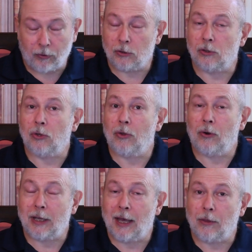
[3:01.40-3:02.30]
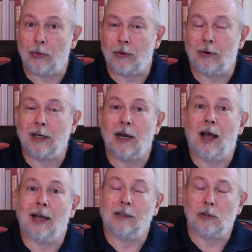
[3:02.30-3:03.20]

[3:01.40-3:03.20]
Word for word: verses 38 and 39.